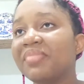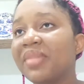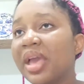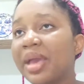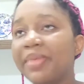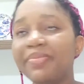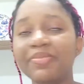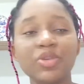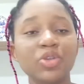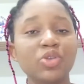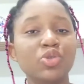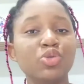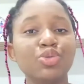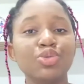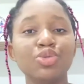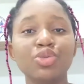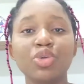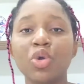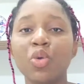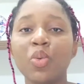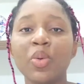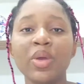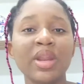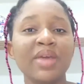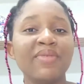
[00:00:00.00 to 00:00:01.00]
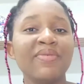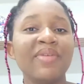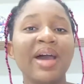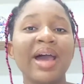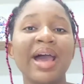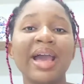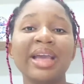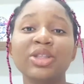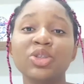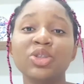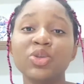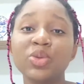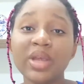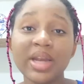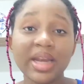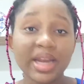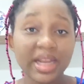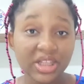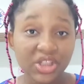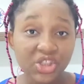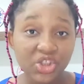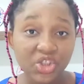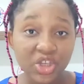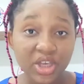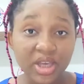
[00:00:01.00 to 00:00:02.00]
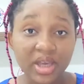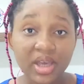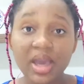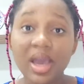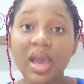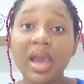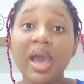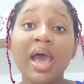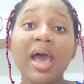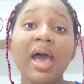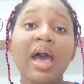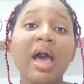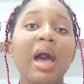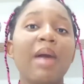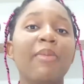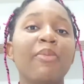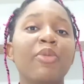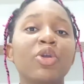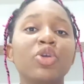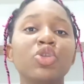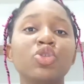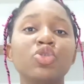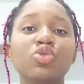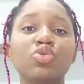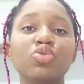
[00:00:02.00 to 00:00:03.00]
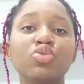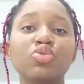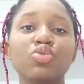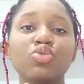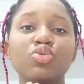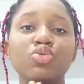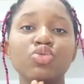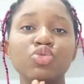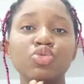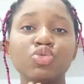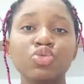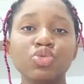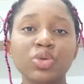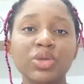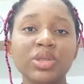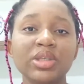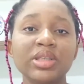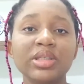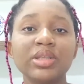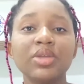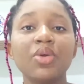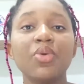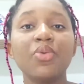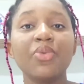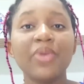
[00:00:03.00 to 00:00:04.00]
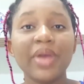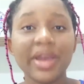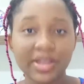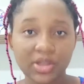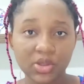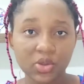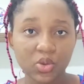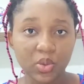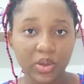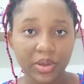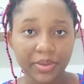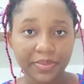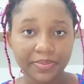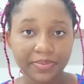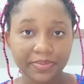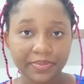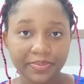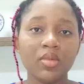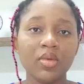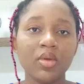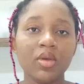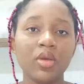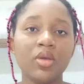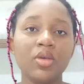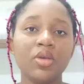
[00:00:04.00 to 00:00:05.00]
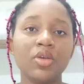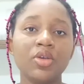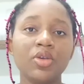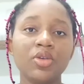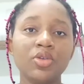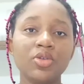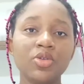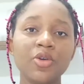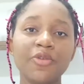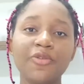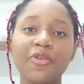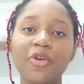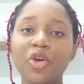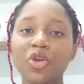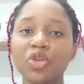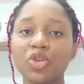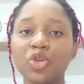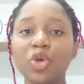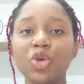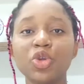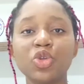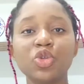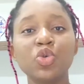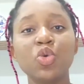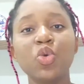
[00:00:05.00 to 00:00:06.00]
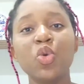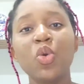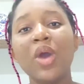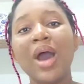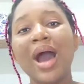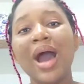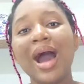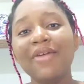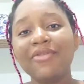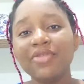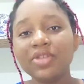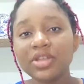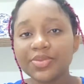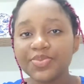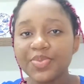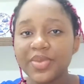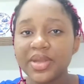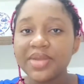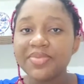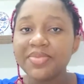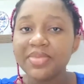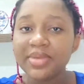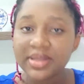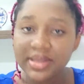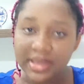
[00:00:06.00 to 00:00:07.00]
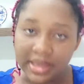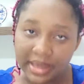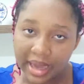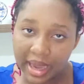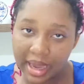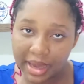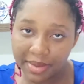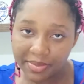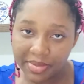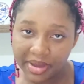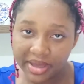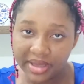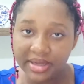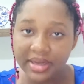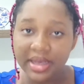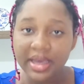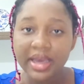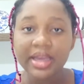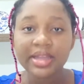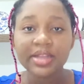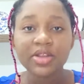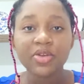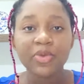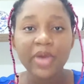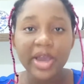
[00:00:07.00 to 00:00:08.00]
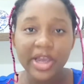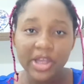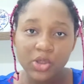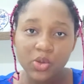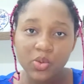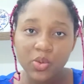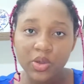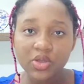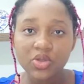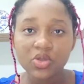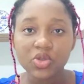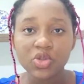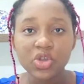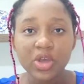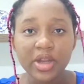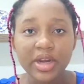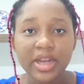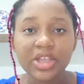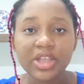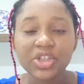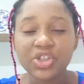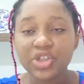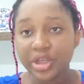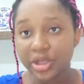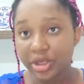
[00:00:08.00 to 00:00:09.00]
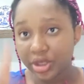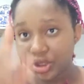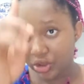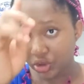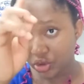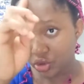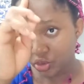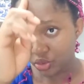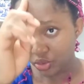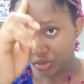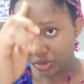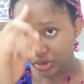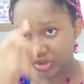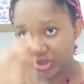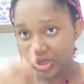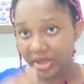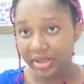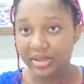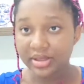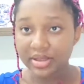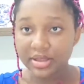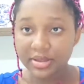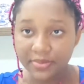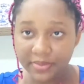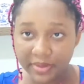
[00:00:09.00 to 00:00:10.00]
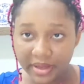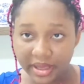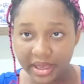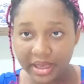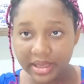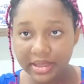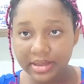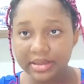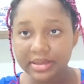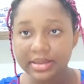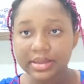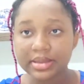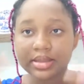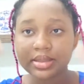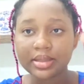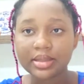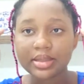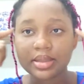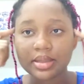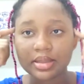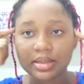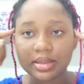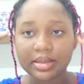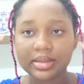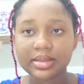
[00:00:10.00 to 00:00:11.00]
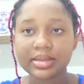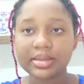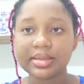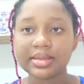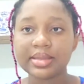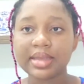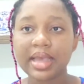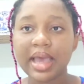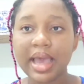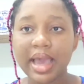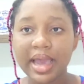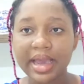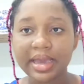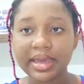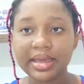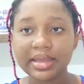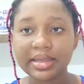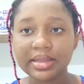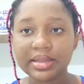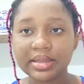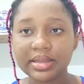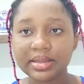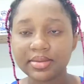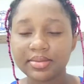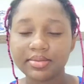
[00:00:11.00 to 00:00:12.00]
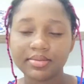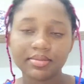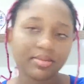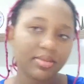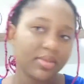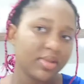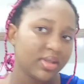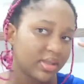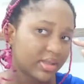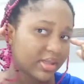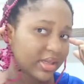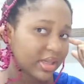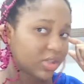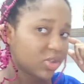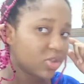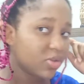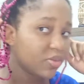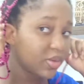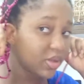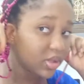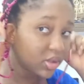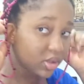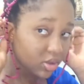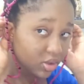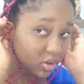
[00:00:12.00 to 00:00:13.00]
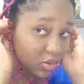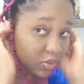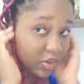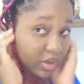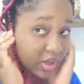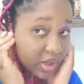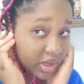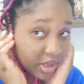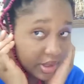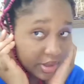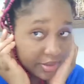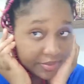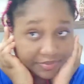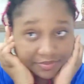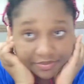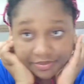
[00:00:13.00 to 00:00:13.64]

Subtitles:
episode, or whenever I do a length check, I'm going to do it the right way. So for those who haven't made the mistake I made, the right way to do a length check is to check this place, the side, I think the side should be somewhere here,